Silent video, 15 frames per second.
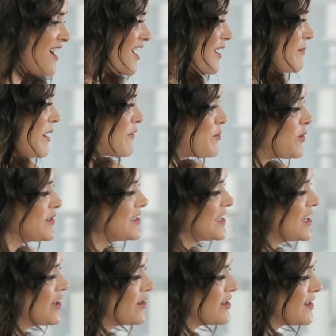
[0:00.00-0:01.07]
Um, I've pulled it
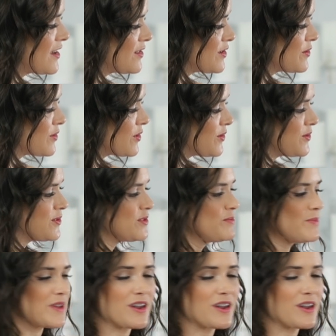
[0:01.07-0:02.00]
here in yellow gold,